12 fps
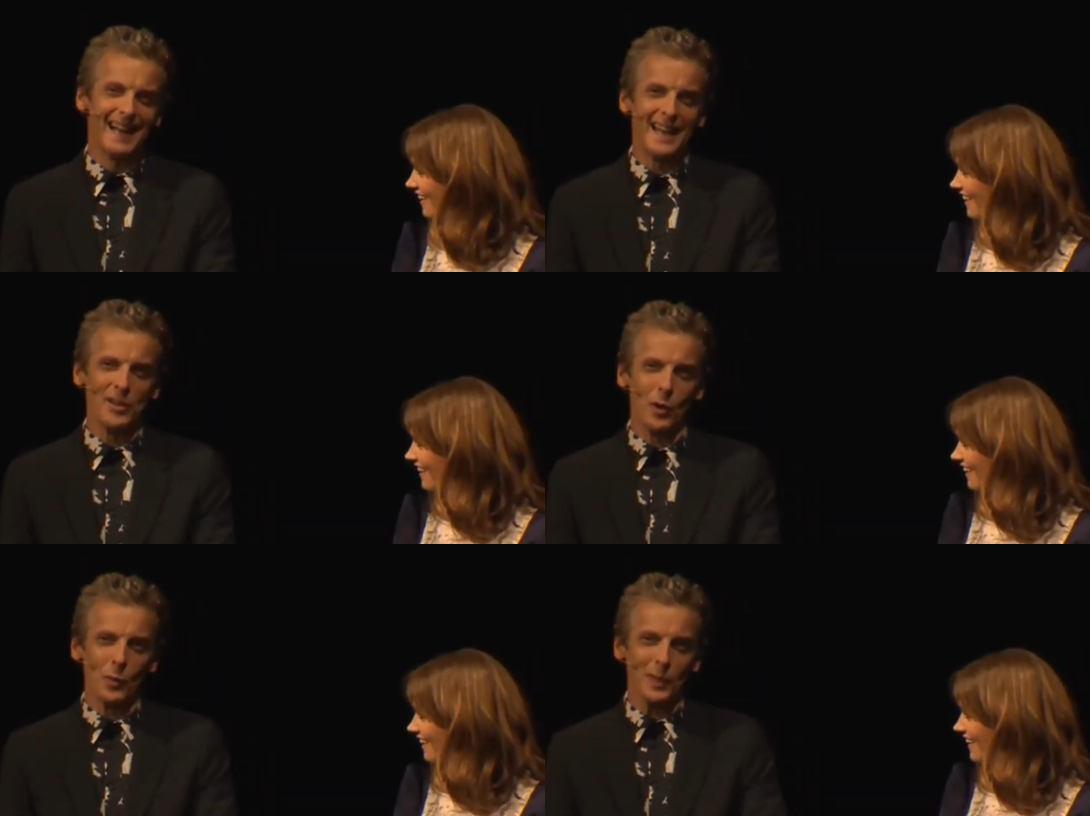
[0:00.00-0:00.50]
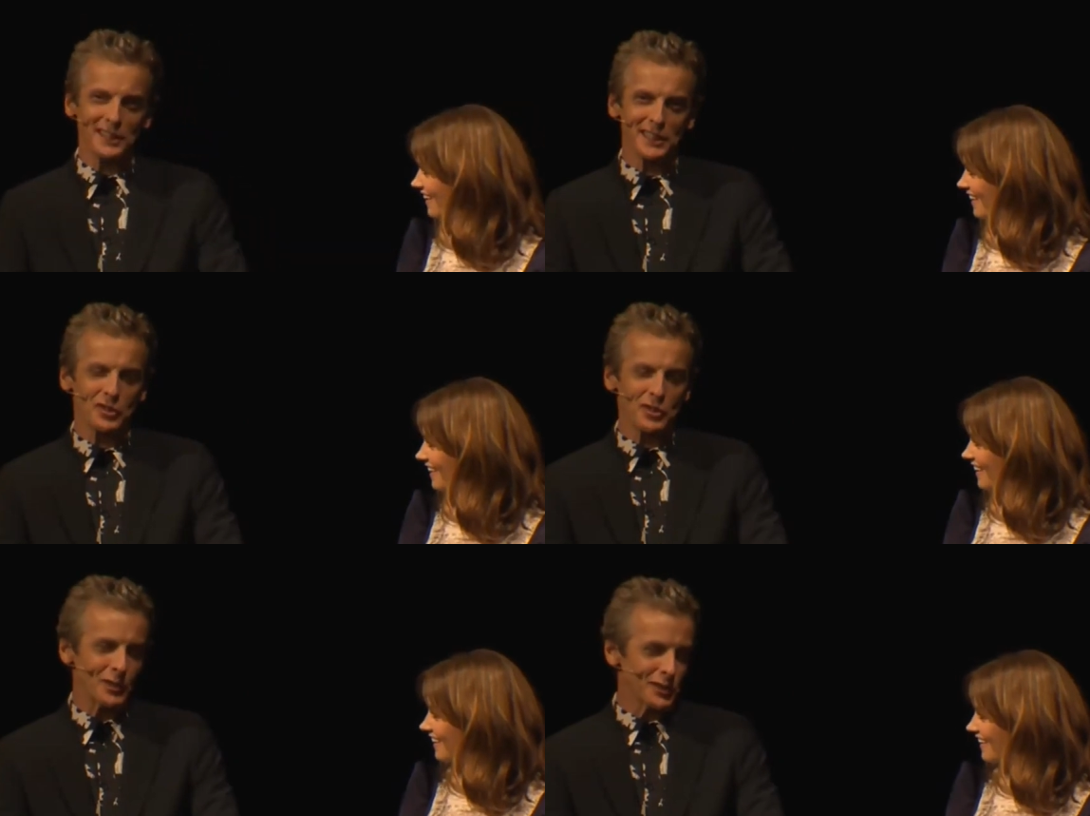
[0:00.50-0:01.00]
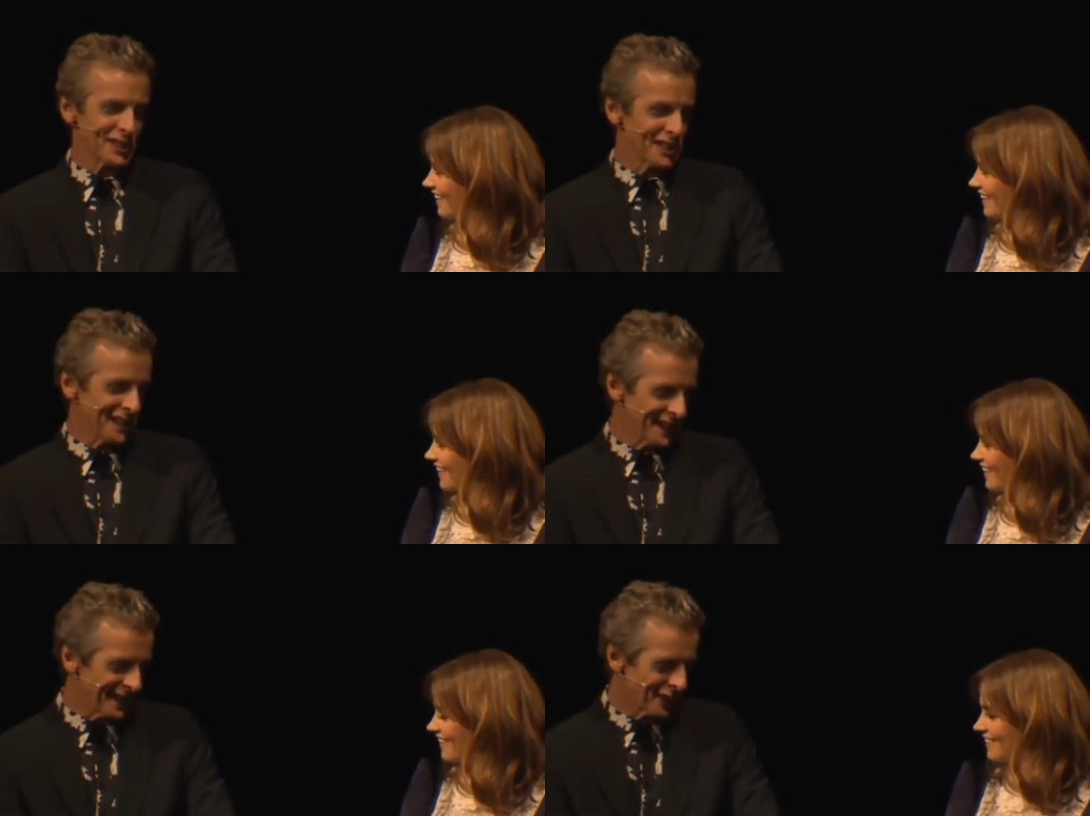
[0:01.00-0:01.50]
Speaker 1: I know who wears the
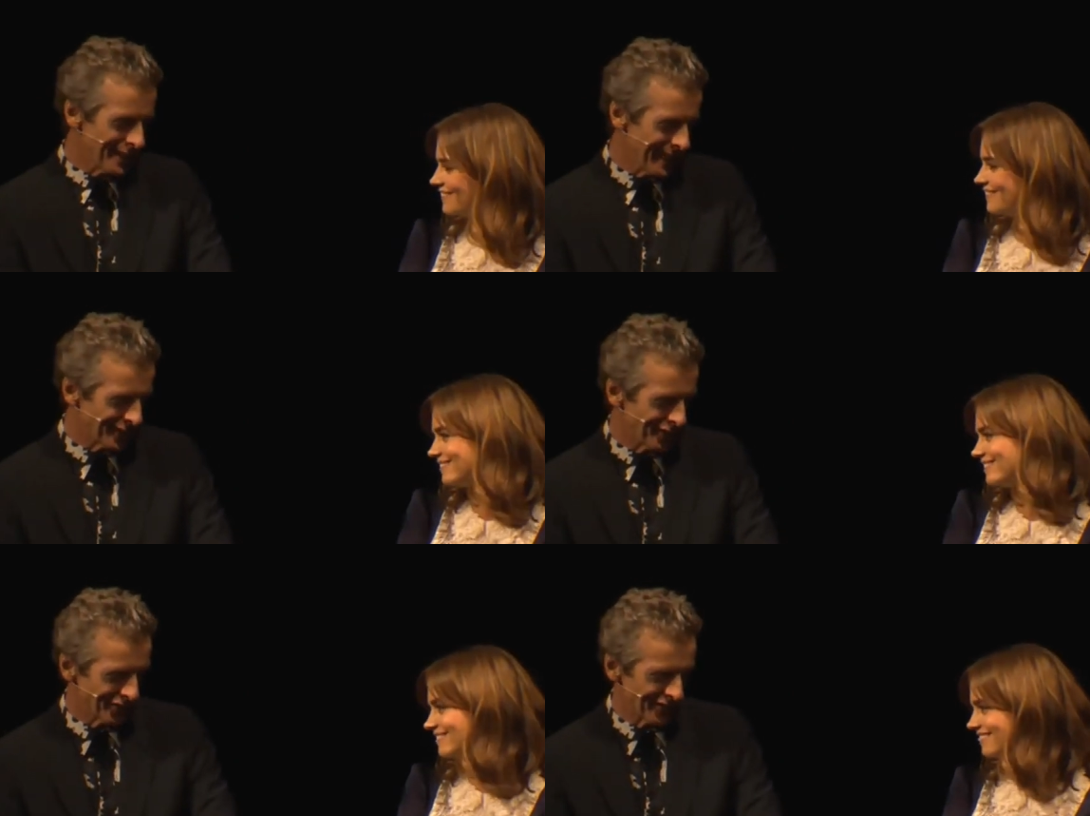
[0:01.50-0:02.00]
trousers in this relationship.